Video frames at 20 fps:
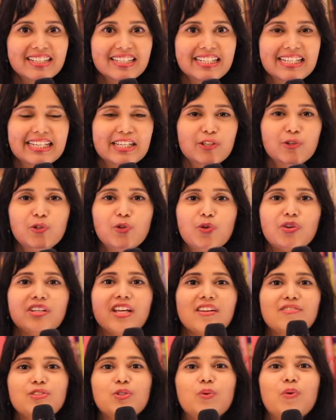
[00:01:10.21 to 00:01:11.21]
You don't
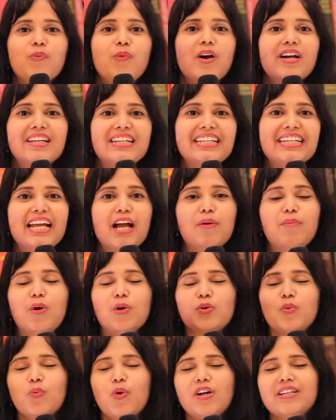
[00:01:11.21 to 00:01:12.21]
have to worry
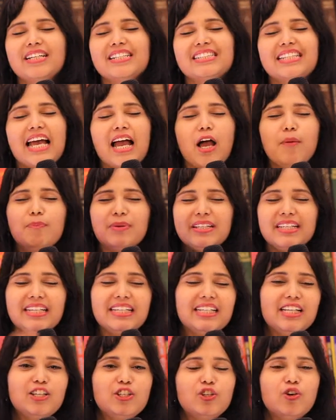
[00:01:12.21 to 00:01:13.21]
about what is
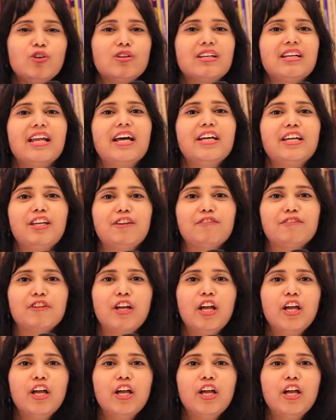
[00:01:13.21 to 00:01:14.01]
happening in your life.